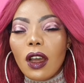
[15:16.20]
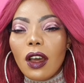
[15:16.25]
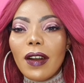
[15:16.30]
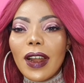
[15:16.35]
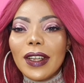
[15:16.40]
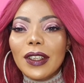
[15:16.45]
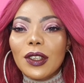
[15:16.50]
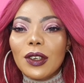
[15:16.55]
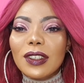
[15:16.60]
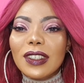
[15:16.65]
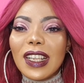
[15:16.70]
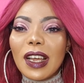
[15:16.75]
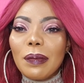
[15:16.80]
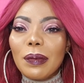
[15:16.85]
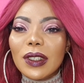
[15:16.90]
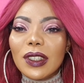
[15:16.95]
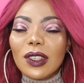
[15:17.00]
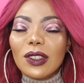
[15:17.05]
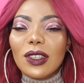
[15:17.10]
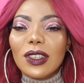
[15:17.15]
Alright dolls, that
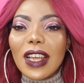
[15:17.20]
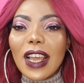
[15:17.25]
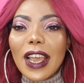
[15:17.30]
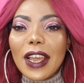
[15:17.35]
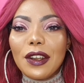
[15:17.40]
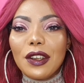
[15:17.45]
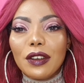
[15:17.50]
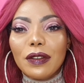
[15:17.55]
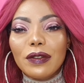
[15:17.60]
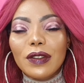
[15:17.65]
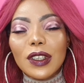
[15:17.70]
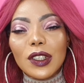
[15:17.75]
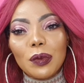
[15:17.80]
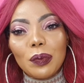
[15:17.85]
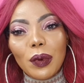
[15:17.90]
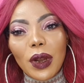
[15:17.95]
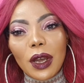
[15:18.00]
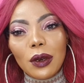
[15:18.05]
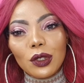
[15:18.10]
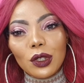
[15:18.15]
brings us to the end of this
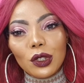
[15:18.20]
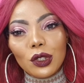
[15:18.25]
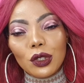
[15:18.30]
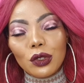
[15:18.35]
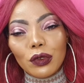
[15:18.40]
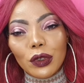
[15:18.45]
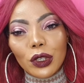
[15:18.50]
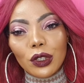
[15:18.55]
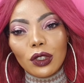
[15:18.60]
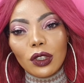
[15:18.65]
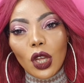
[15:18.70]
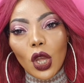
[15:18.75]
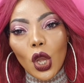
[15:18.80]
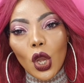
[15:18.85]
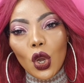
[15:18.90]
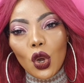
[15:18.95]
brow tutorial.